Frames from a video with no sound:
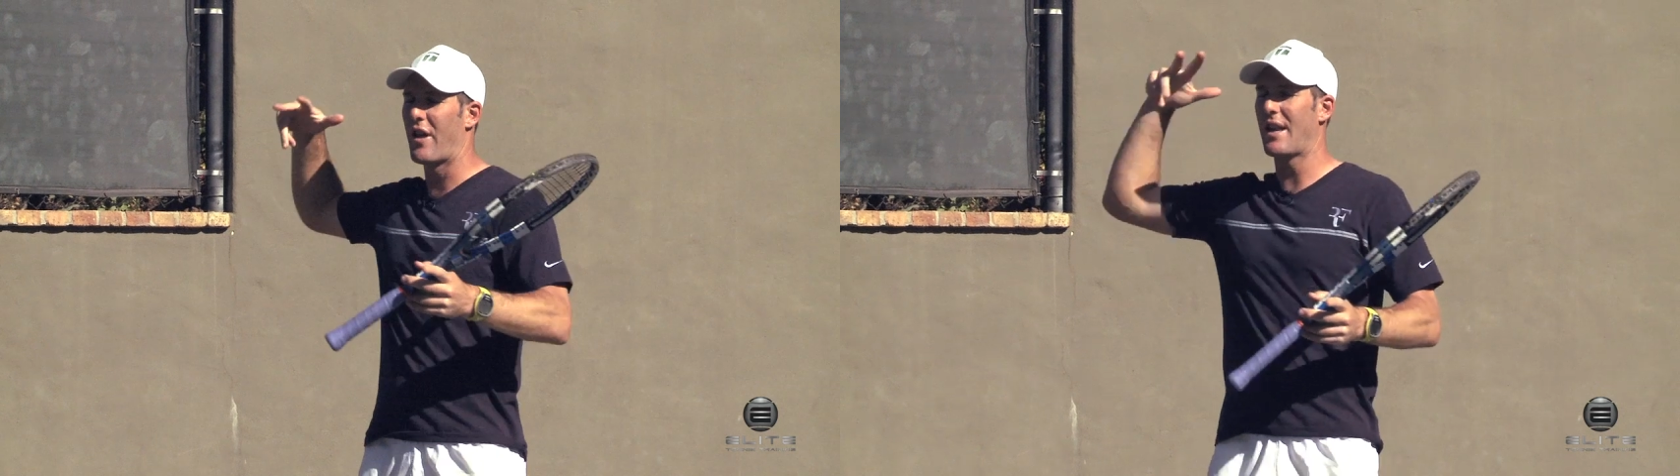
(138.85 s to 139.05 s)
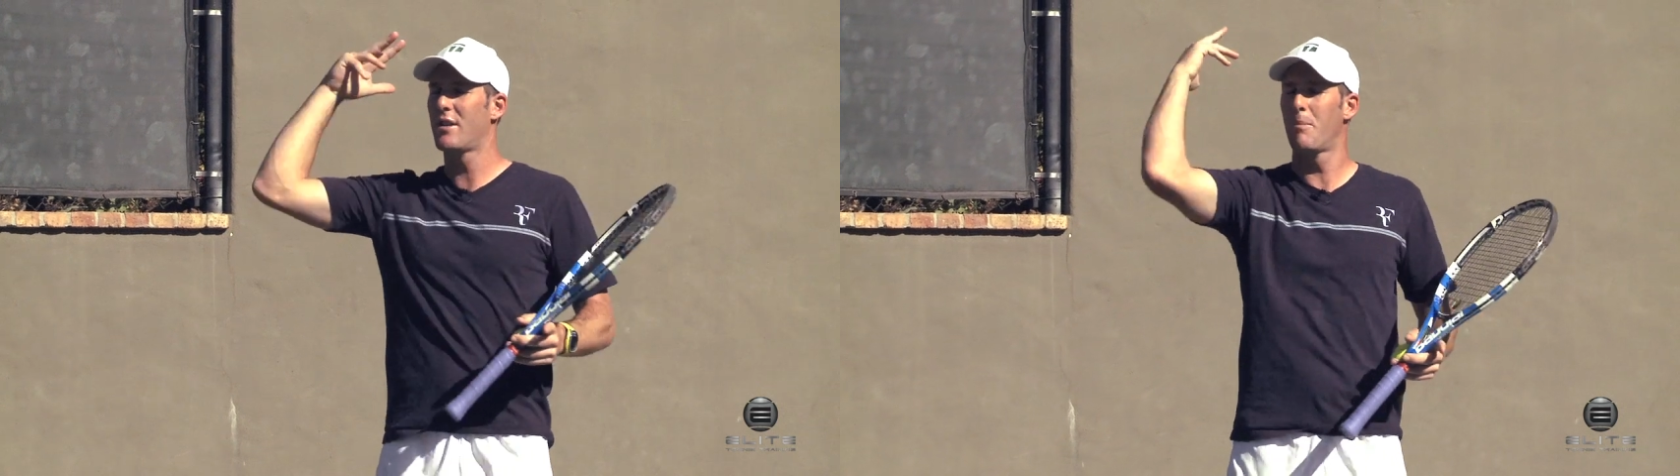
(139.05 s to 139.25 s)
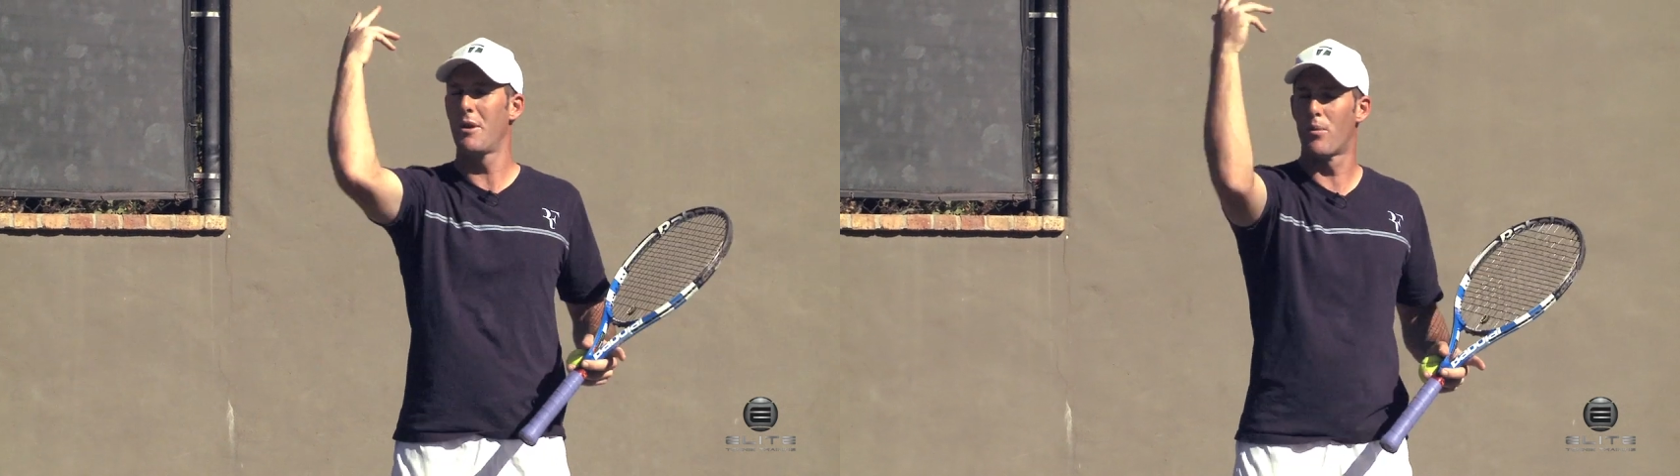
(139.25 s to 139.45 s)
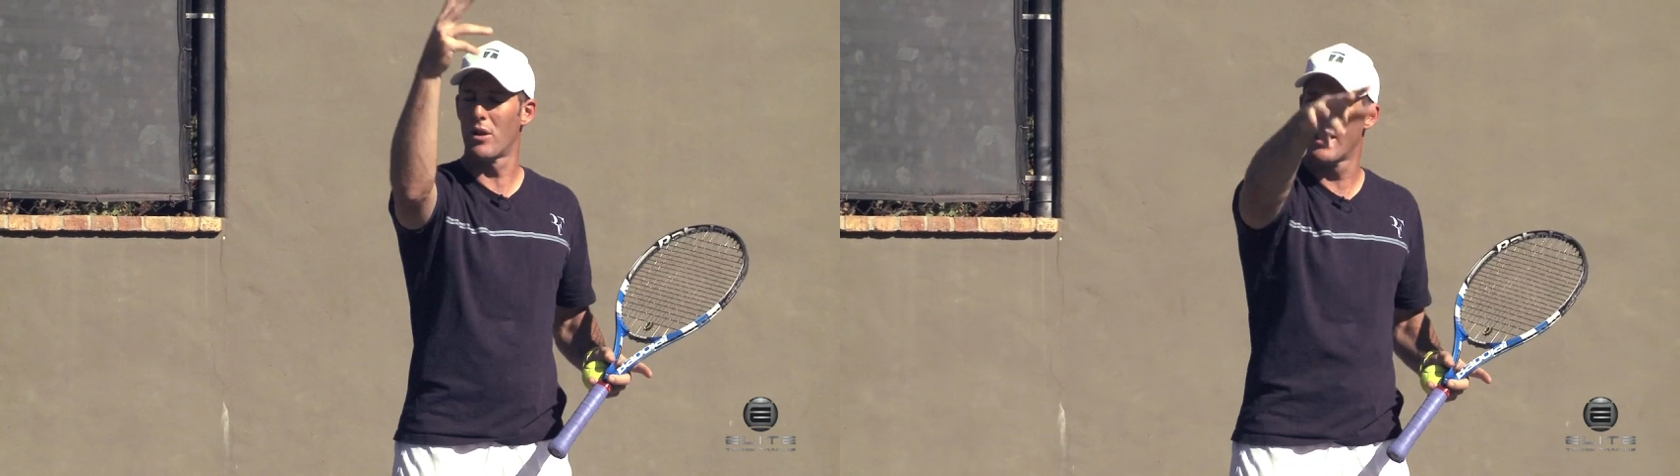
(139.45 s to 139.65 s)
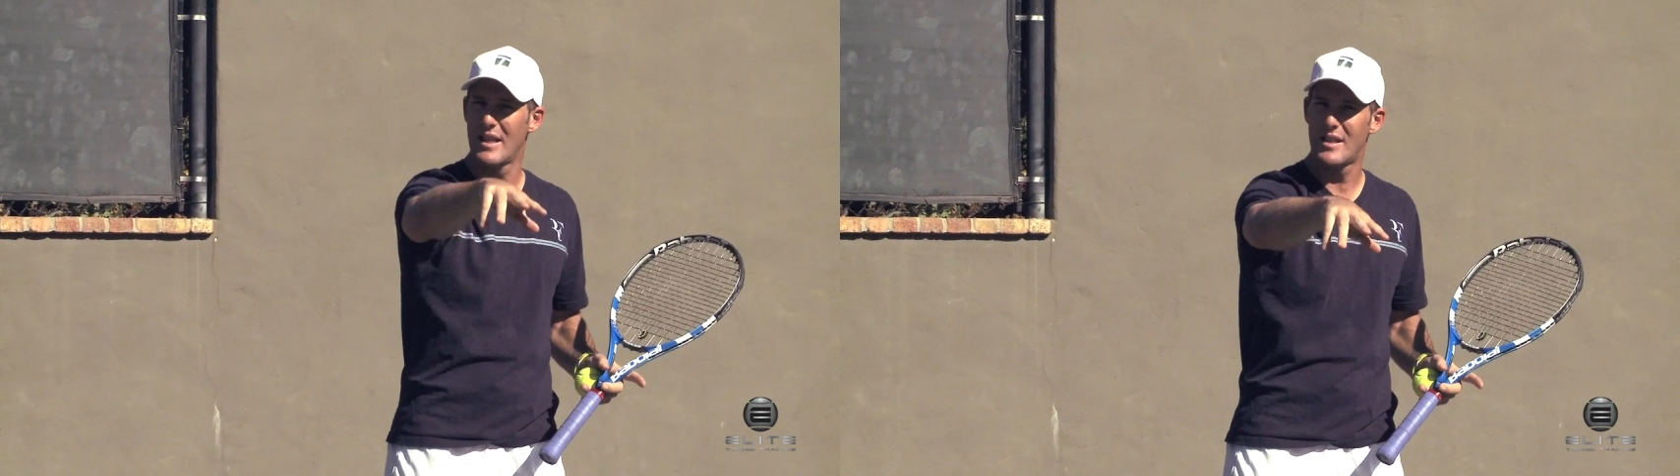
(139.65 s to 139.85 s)
then to be
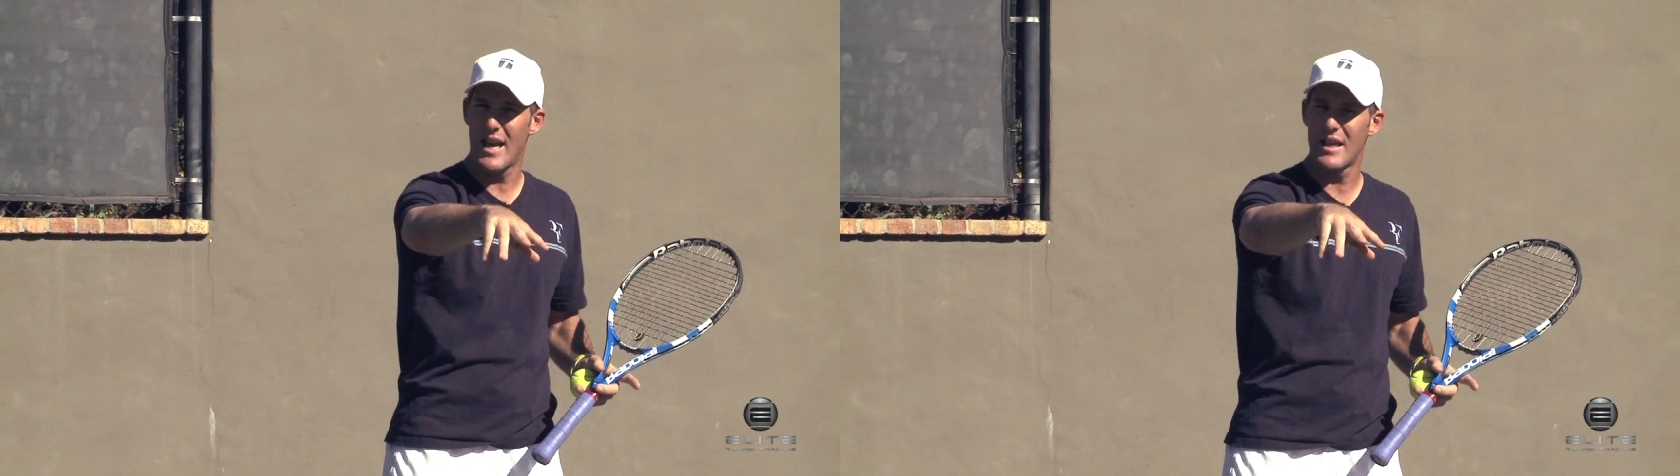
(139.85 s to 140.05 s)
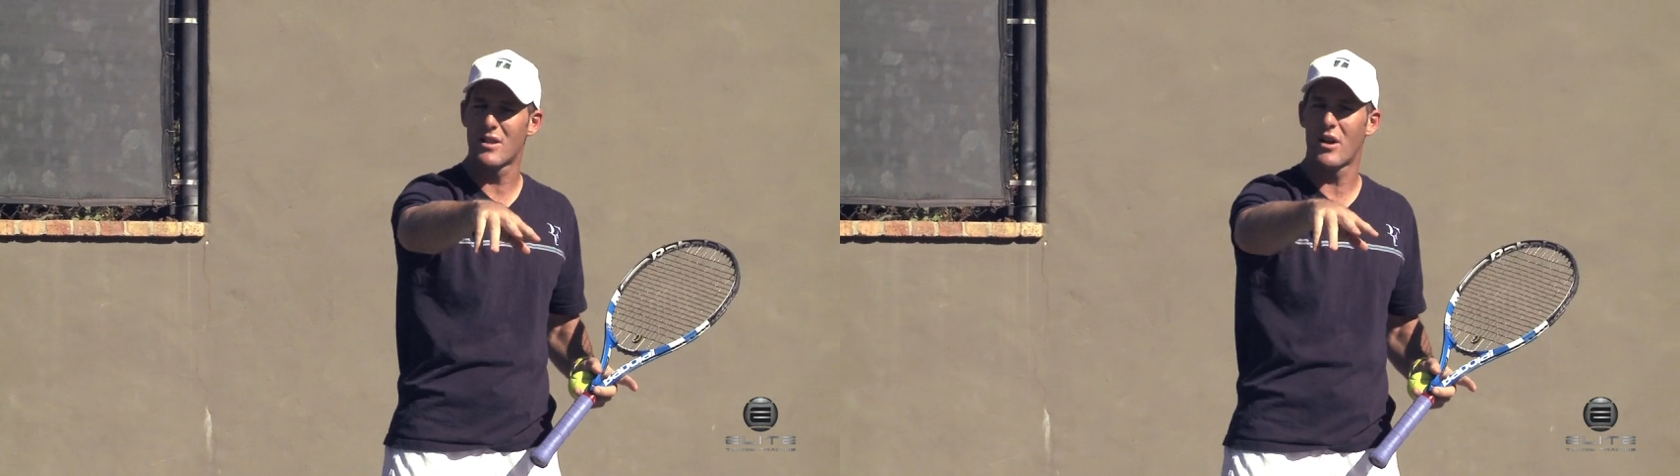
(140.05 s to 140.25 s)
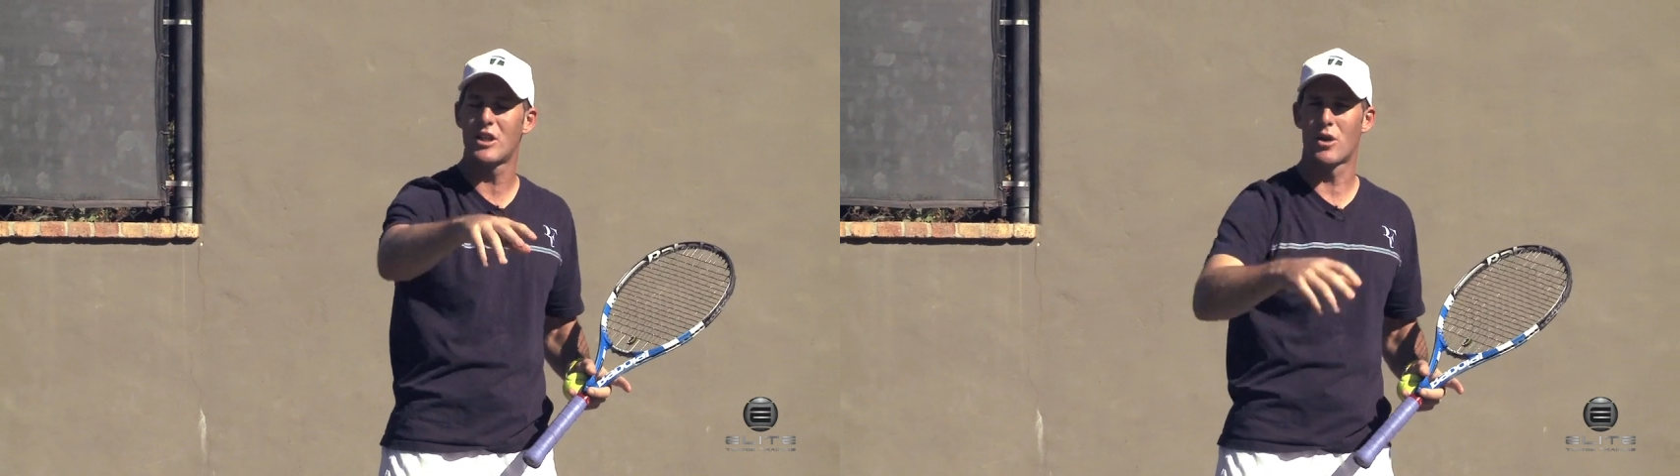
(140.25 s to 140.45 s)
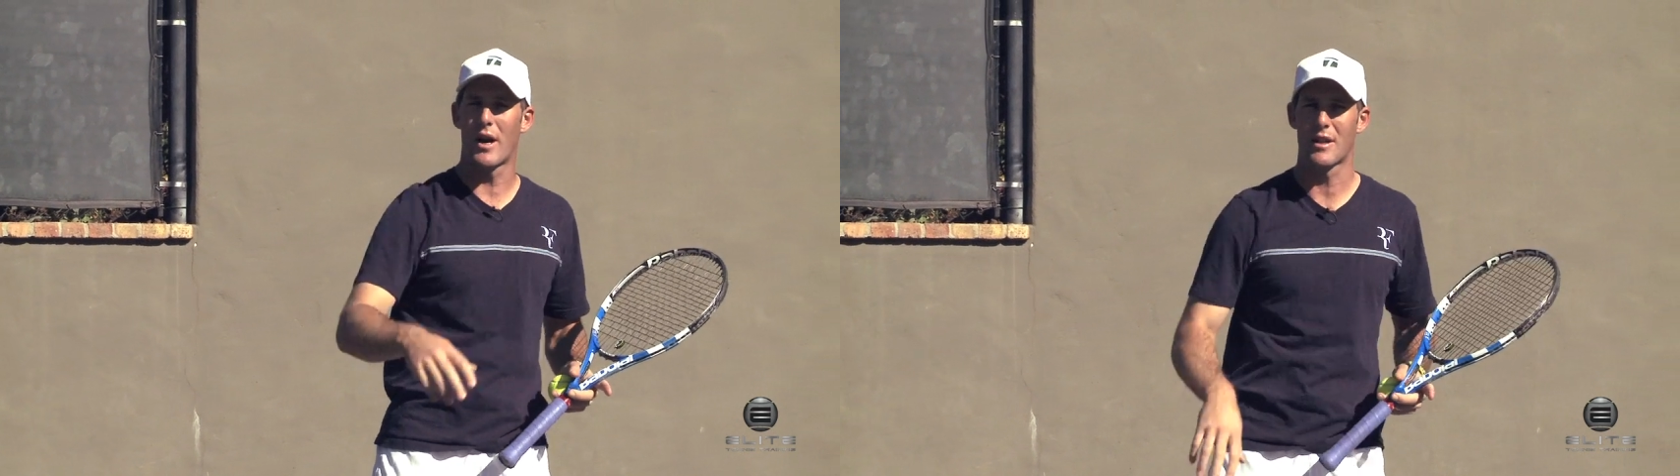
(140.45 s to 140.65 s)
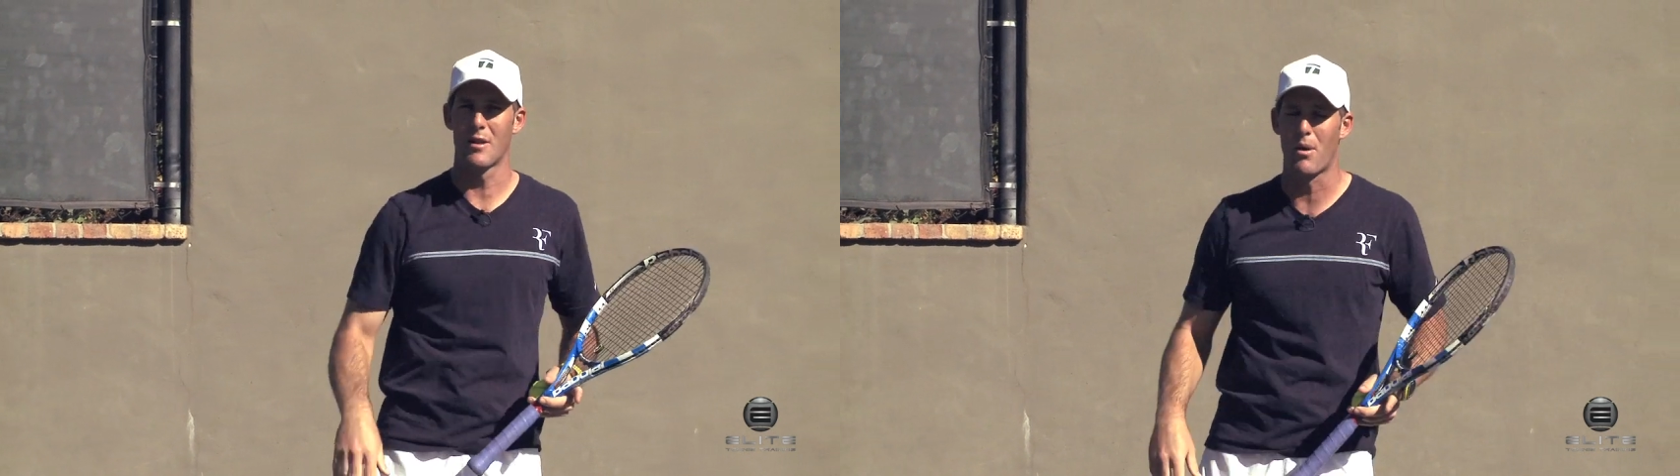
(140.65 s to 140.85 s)
released as I strike the